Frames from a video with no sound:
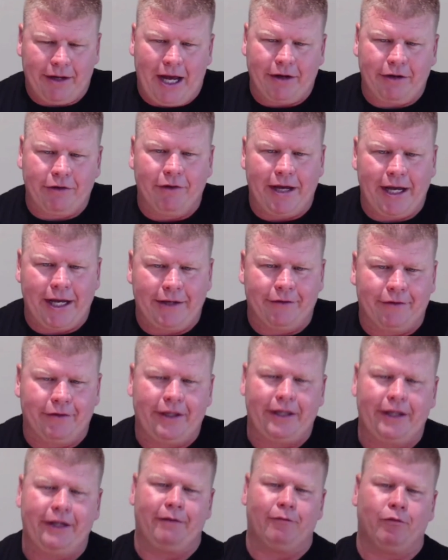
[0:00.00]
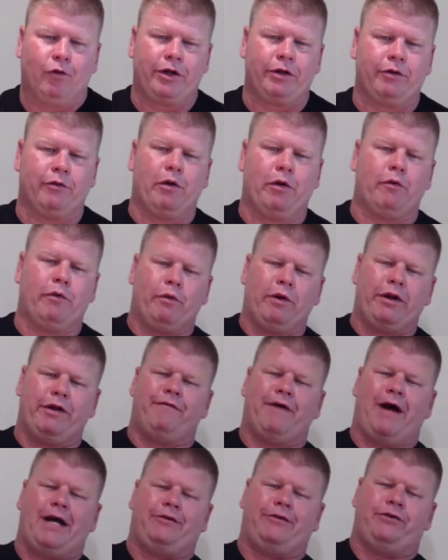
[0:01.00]
do you handle it? And what
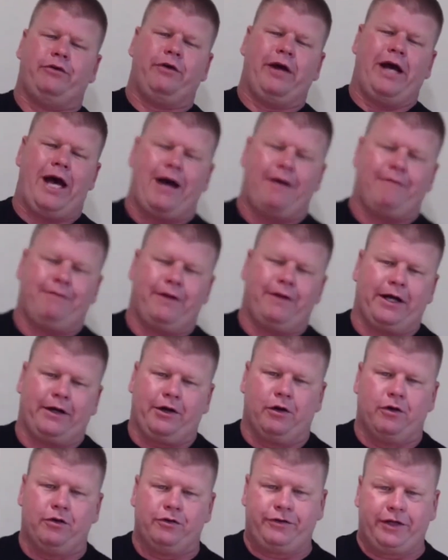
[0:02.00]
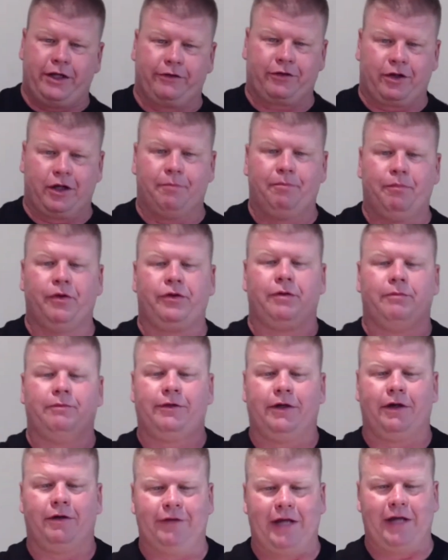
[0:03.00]
advice do you have for that coach that's going to put
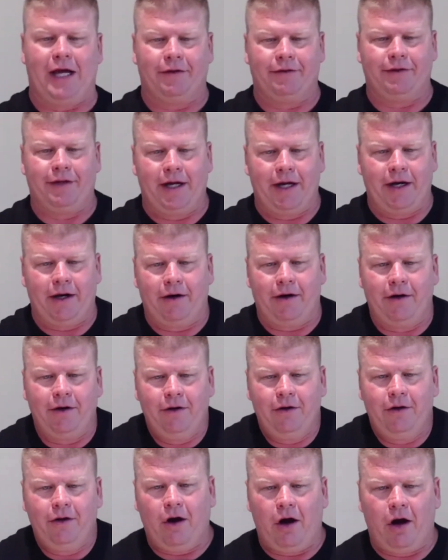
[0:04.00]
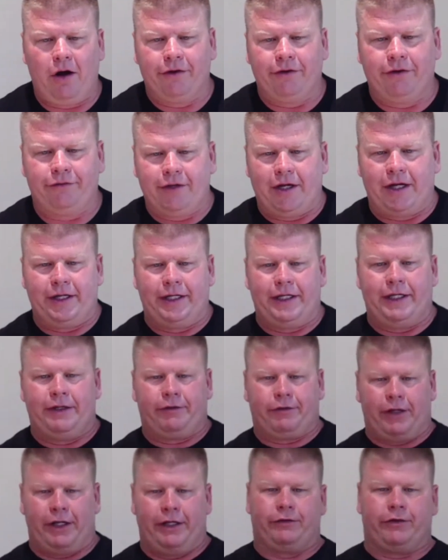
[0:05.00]
themselves out there all of a sudden and
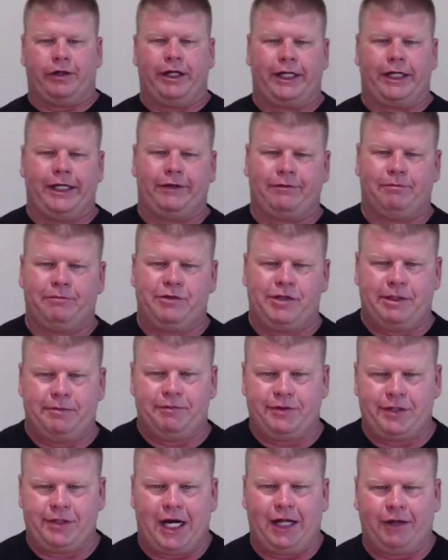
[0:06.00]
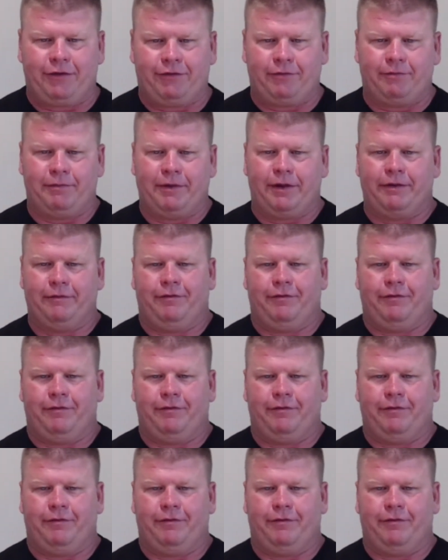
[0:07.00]
it's going to get some cheap shots from the